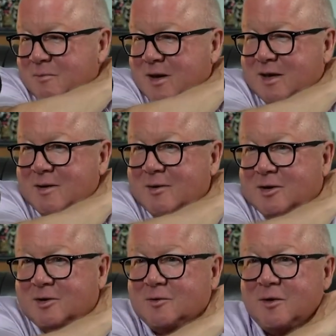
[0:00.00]
came
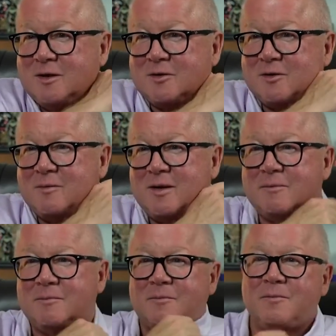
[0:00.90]
unglued when I told them. You
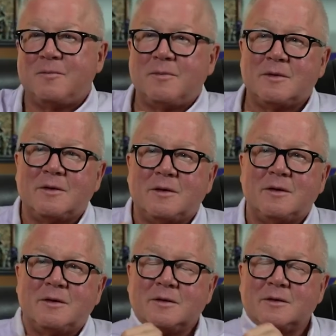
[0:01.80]
had a really
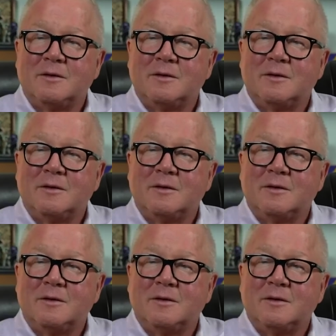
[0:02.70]
old,